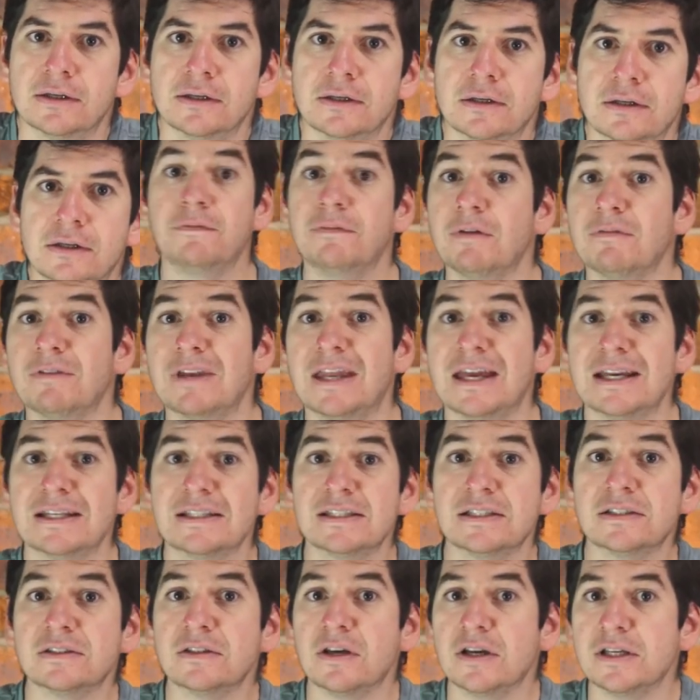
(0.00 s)
If you have an
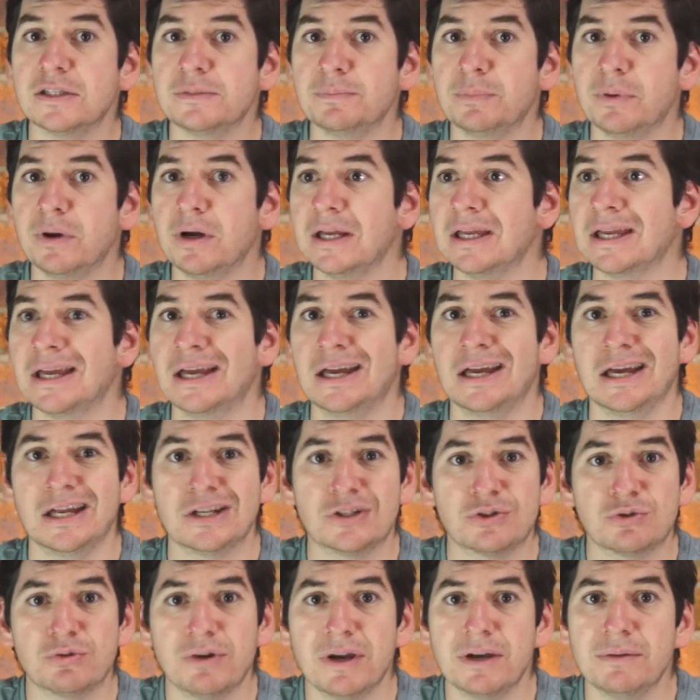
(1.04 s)
exercise bike, a
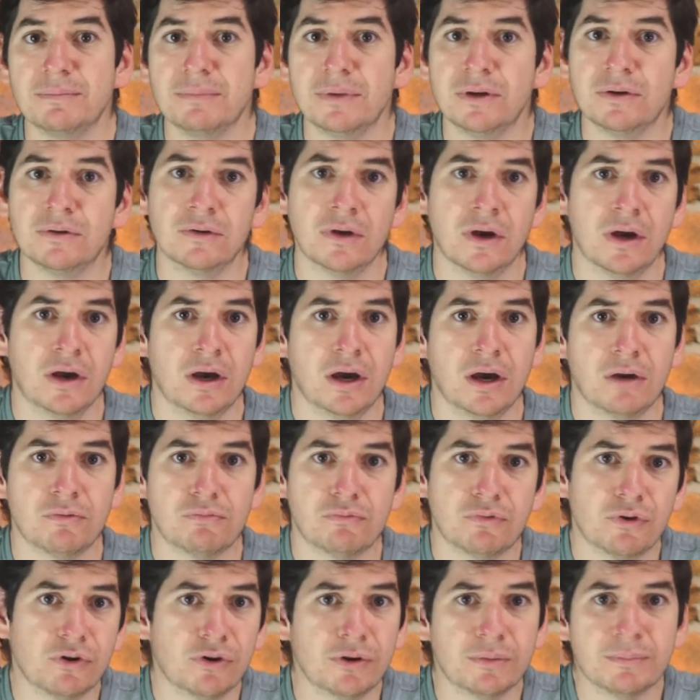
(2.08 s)
treadmill, a
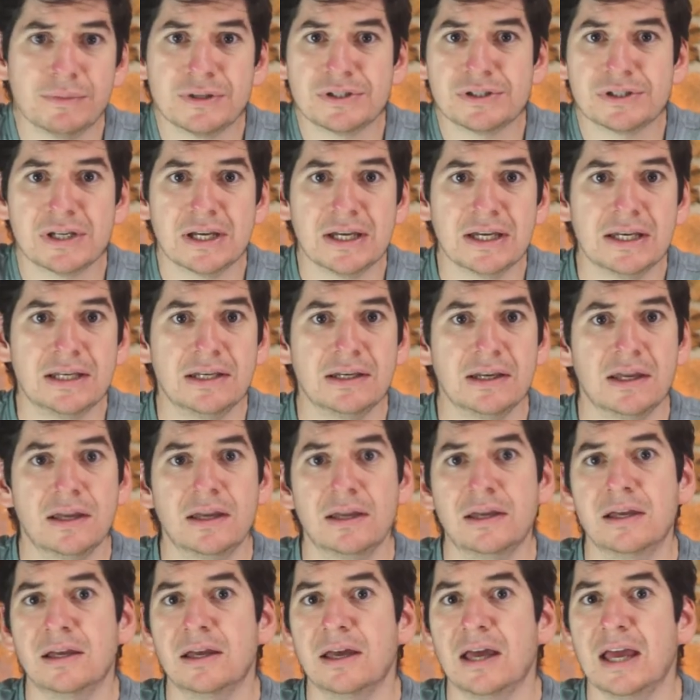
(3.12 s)
rowing machine,
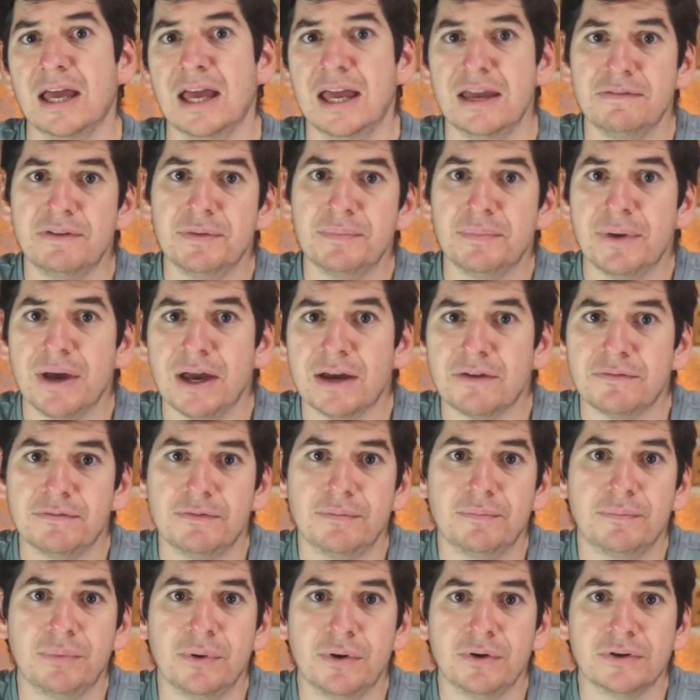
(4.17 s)
a heavy bag
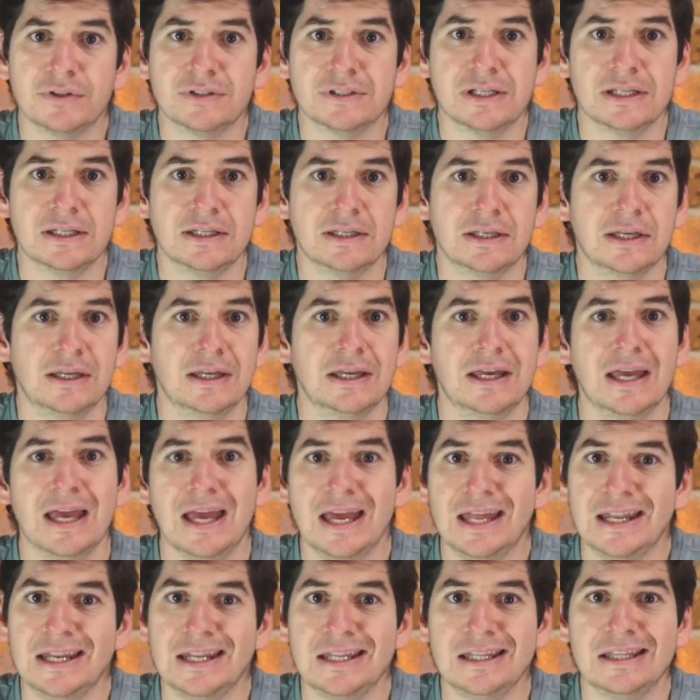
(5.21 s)
for boxing,
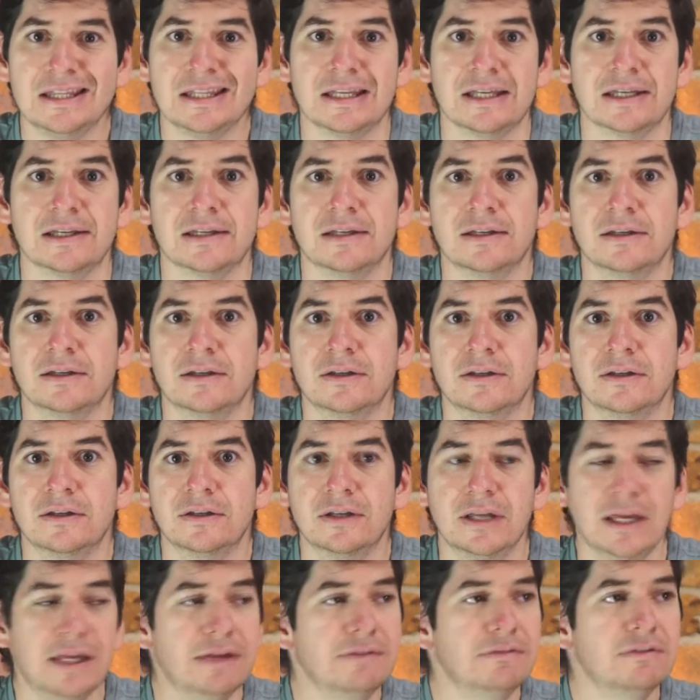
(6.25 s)
anything,
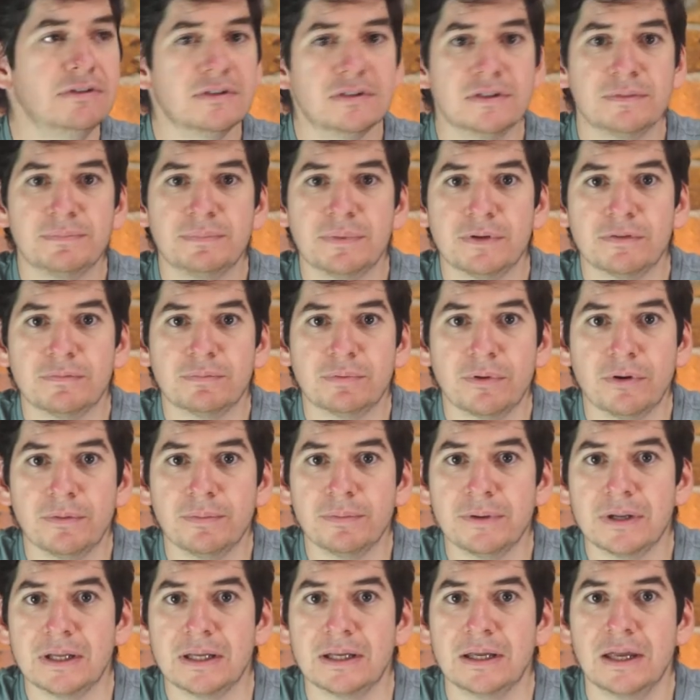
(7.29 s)
even just a bit of
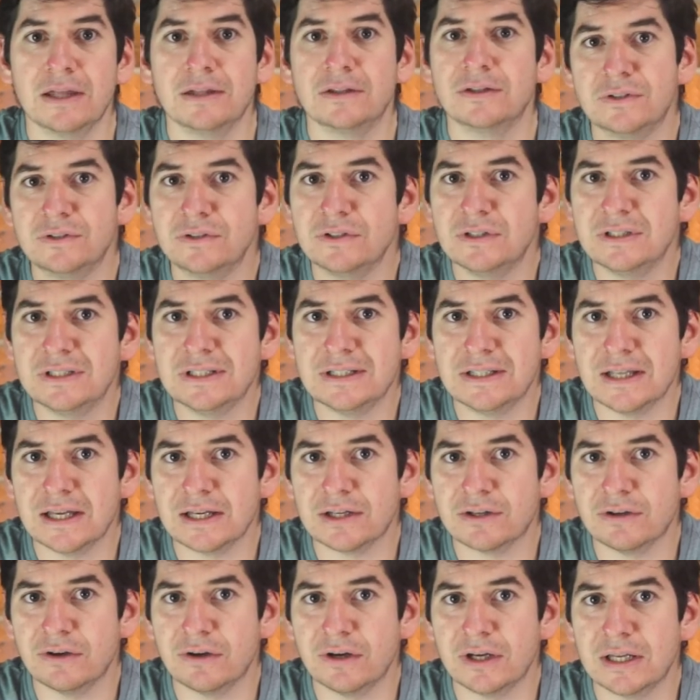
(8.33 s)
property. Did you see
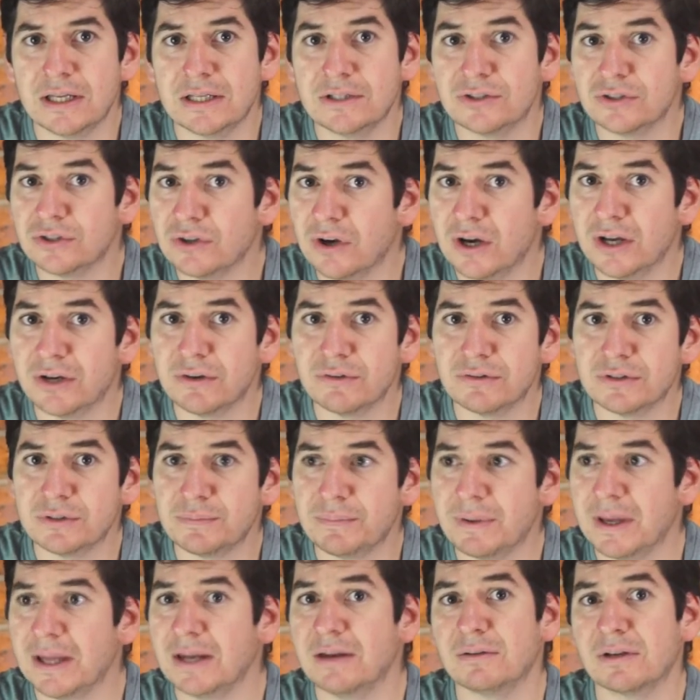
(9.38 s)
that guy in China or
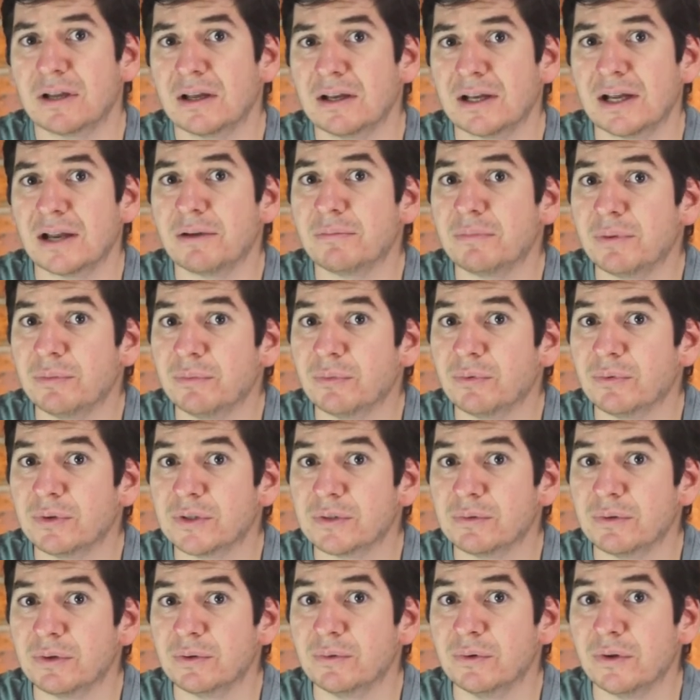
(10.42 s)
Japan? I can't remember
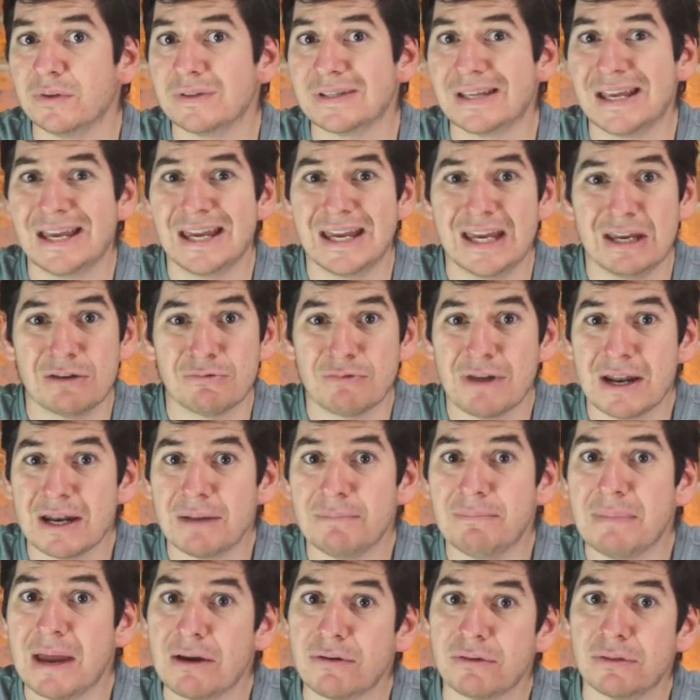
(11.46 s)
which one it was. He ran a
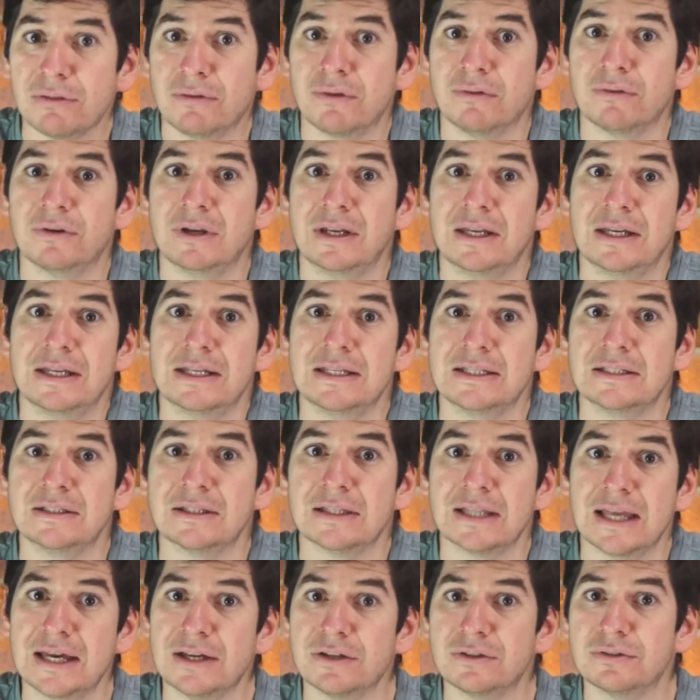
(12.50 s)
marathon in his
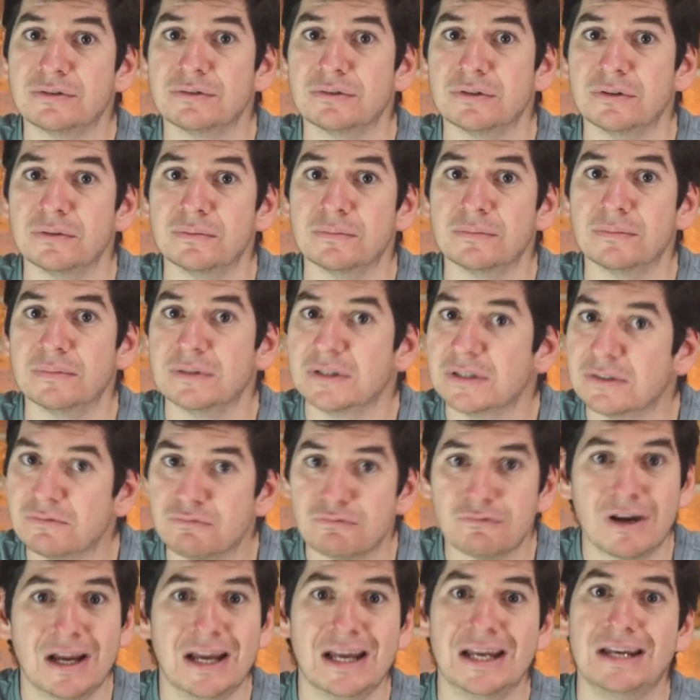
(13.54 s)
lounge room, just
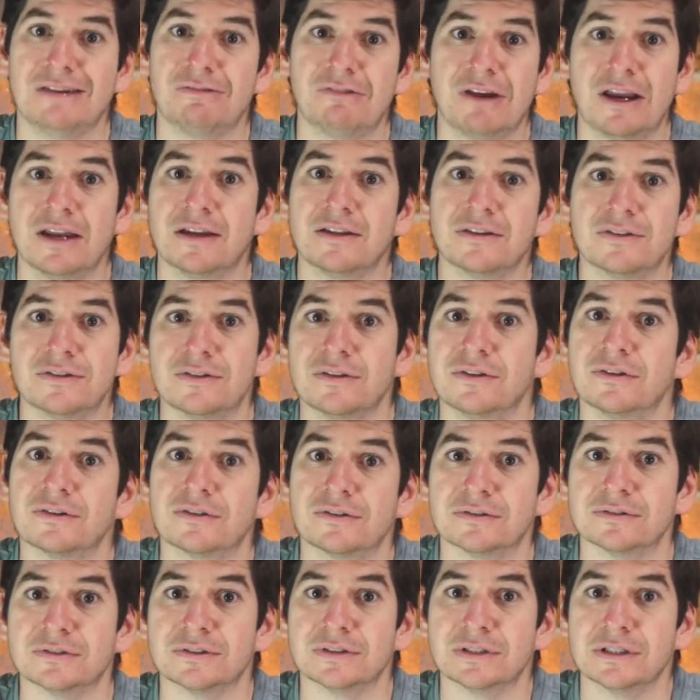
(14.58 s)
ran round in
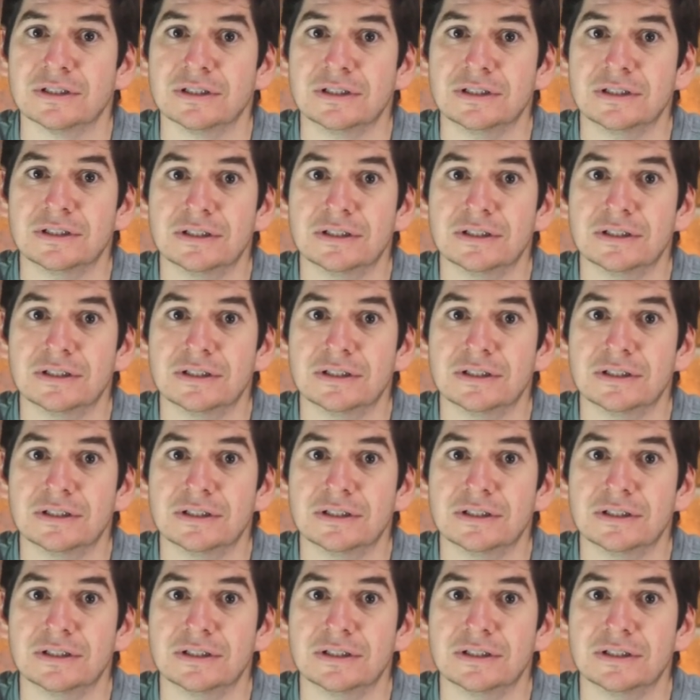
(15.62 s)
circles.